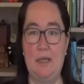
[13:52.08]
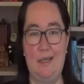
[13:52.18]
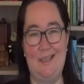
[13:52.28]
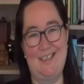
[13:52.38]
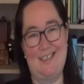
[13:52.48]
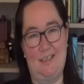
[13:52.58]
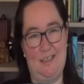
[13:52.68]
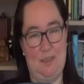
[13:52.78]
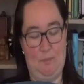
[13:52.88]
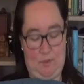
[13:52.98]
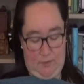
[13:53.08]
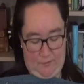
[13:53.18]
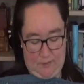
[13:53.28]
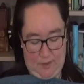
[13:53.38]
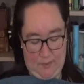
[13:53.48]
it is slightly
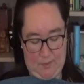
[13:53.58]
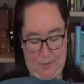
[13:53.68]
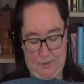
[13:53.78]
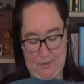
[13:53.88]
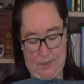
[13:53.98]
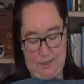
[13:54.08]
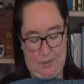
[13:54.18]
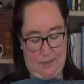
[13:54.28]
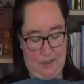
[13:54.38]
modified because